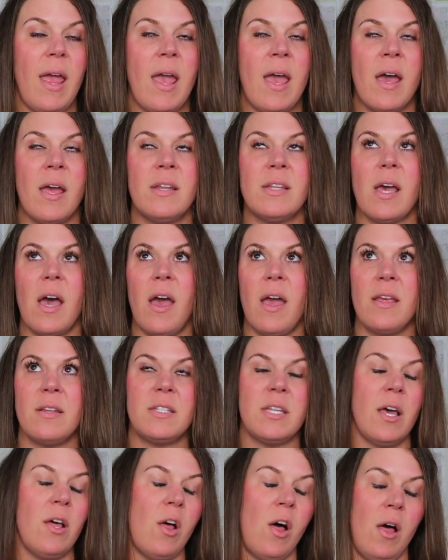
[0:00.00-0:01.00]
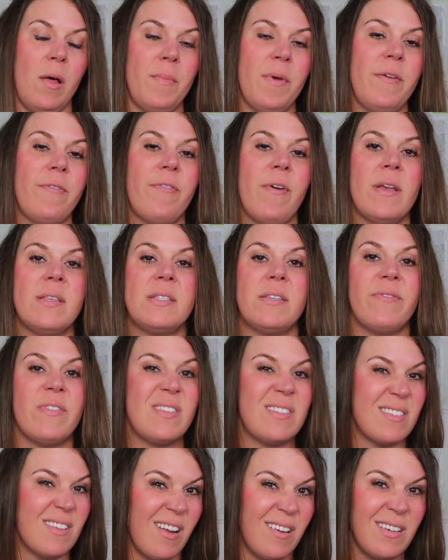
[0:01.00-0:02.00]
And I tell all my friends, if
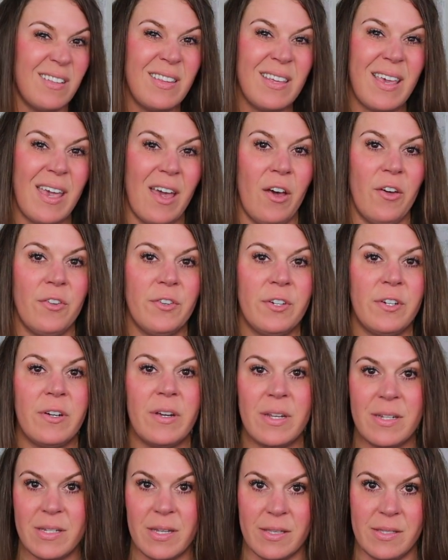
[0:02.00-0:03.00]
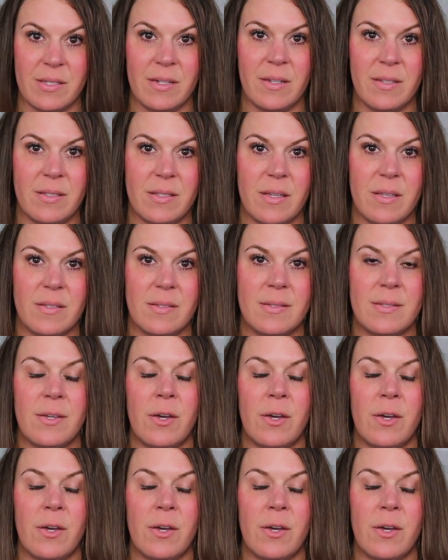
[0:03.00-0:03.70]
it's not on the calendar, it doesn't exist.